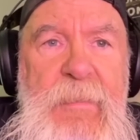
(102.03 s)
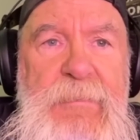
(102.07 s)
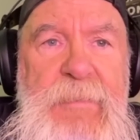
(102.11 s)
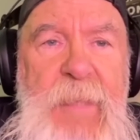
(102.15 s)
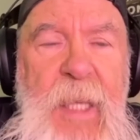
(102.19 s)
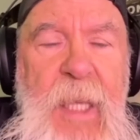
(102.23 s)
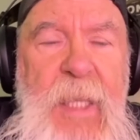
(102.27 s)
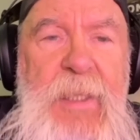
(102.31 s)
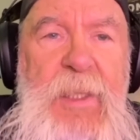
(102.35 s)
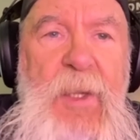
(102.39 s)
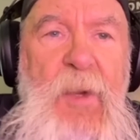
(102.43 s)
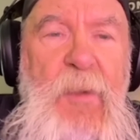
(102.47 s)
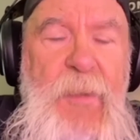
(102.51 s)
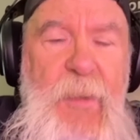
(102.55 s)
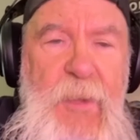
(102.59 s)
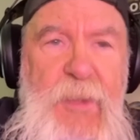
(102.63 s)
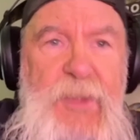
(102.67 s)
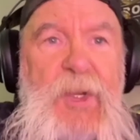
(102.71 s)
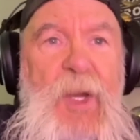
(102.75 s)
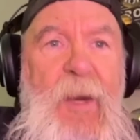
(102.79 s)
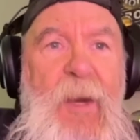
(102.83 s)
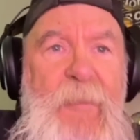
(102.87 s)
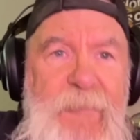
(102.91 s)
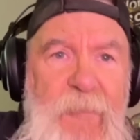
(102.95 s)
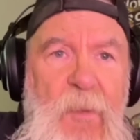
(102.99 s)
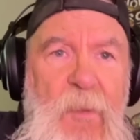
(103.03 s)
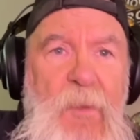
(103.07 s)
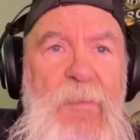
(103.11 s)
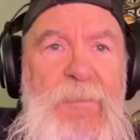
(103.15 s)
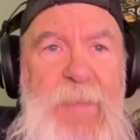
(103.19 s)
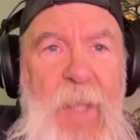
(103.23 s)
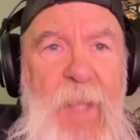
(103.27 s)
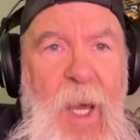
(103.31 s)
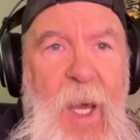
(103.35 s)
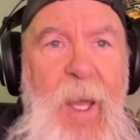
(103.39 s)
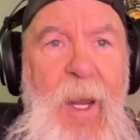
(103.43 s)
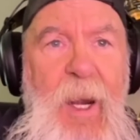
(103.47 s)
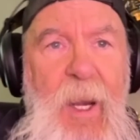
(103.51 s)
he'd do the shuffle
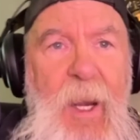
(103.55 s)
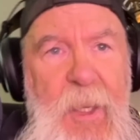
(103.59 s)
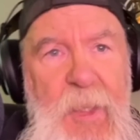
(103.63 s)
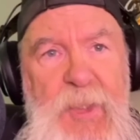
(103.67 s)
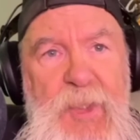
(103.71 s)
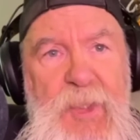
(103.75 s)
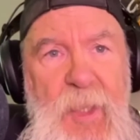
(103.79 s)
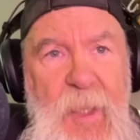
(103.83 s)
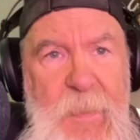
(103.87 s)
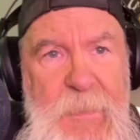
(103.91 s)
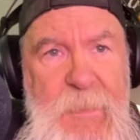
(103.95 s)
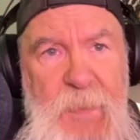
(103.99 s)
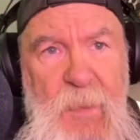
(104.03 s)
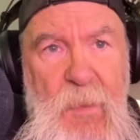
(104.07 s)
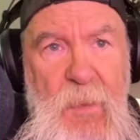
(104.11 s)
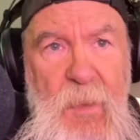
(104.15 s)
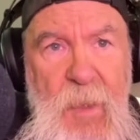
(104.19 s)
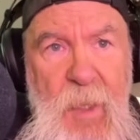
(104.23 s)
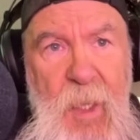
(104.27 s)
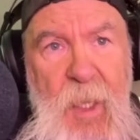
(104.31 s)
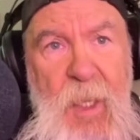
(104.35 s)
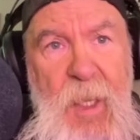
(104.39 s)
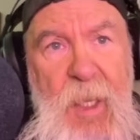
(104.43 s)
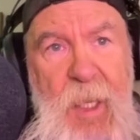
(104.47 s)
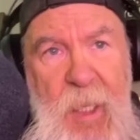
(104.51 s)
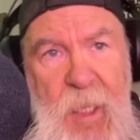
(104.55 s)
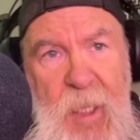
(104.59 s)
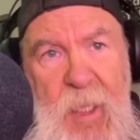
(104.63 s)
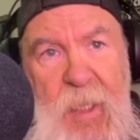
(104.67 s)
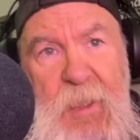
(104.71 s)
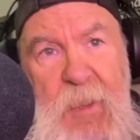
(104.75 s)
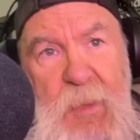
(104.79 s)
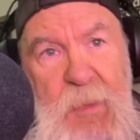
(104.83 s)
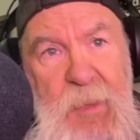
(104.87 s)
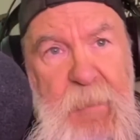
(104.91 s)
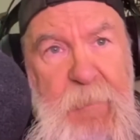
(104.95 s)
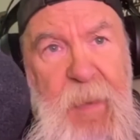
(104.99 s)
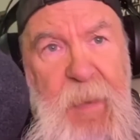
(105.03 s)
the Ali shuffle and he'd
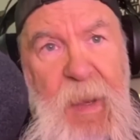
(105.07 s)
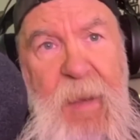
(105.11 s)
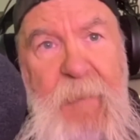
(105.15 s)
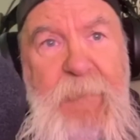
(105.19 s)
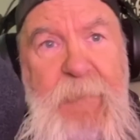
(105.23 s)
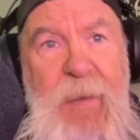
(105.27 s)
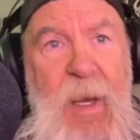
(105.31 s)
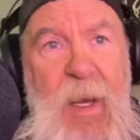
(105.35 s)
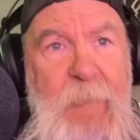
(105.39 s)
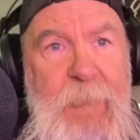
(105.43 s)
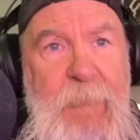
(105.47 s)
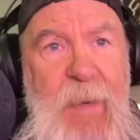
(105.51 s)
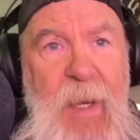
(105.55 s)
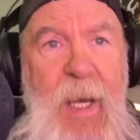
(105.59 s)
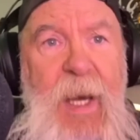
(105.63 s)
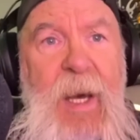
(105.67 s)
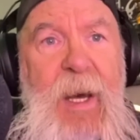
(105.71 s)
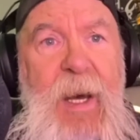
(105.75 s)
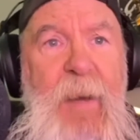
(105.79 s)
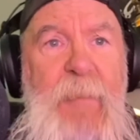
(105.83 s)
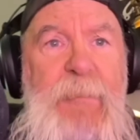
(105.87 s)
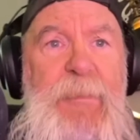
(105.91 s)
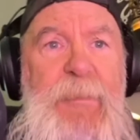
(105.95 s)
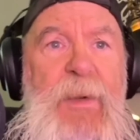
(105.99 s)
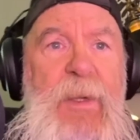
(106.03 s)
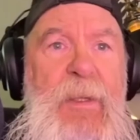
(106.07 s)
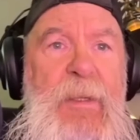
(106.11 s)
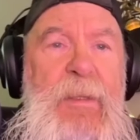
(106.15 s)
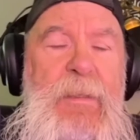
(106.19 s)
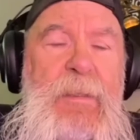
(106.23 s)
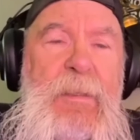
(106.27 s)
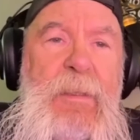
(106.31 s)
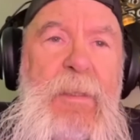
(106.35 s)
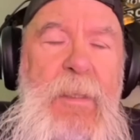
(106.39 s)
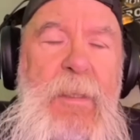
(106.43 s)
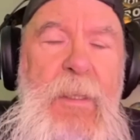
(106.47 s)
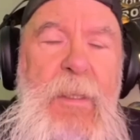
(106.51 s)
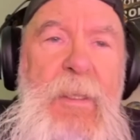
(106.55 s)
do the pop pop pop
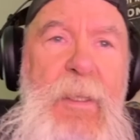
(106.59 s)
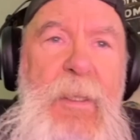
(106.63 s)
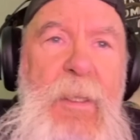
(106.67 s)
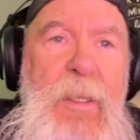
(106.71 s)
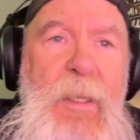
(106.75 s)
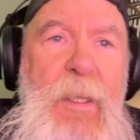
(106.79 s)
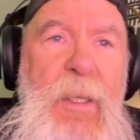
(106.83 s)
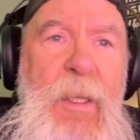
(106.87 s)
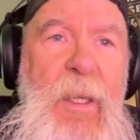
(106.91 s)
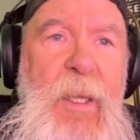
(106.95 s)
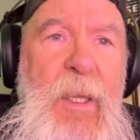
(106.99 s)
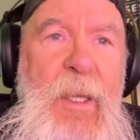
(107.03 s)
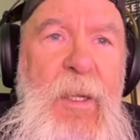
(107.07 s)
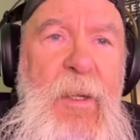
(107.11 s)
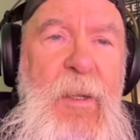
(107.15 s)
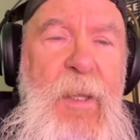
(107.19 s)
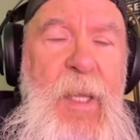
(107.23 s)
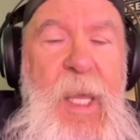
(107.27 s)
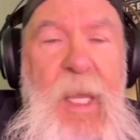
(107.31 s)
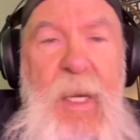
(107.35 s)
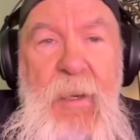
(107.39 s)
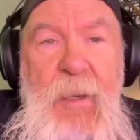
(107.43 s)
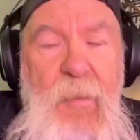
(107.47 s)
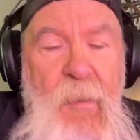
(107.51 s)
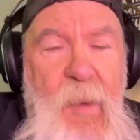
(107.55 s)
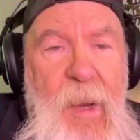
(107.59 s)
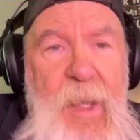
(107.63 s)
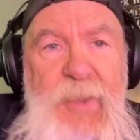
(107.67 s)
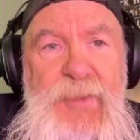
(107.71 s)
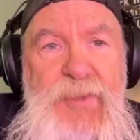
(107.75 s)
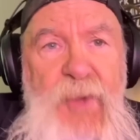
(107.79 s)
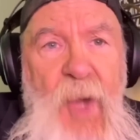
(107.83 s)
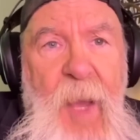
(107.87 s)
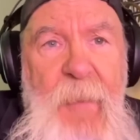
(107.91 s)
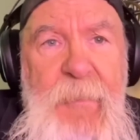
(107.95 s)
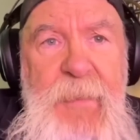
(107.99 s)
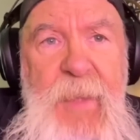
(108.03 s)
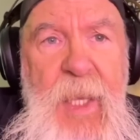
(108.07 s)
and and he had a great
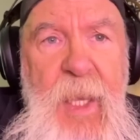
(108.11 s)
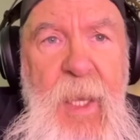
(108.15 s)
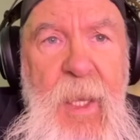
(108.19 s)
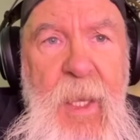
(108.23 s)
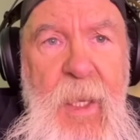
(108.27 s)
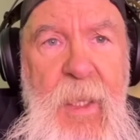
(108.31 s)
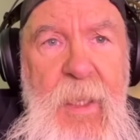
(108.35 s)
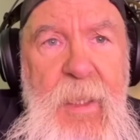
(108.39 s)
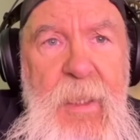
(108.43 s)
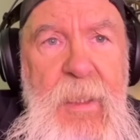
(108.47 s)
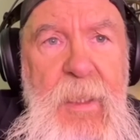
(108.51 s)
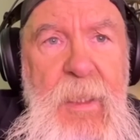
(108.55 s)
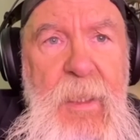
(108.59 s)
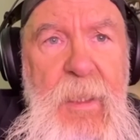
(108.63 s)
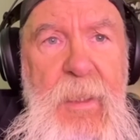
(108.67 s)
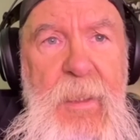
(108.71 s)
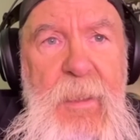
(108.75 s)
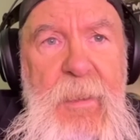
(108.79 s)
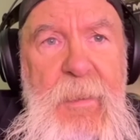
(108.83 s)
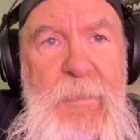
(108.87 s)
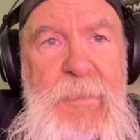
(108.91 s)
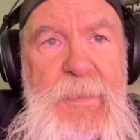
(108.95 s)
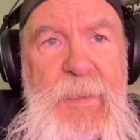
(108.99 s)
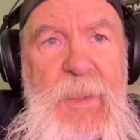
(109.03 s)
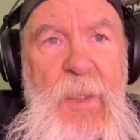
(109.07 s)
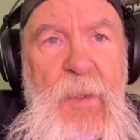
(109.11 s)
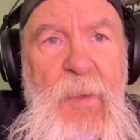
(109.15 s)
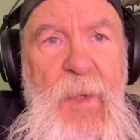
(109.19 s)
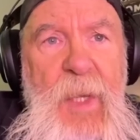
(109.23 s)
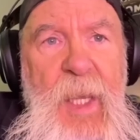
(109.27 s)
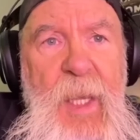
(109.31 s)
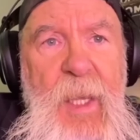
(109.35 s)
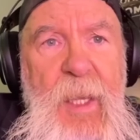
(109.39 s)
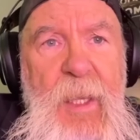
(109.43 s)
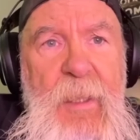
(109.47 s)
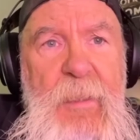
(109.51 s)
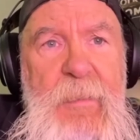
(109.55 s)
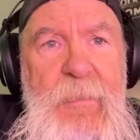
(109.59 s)
drop kick so
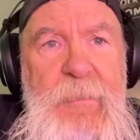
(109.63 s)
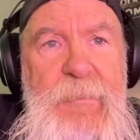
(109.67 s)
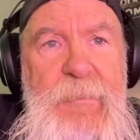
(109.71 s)
he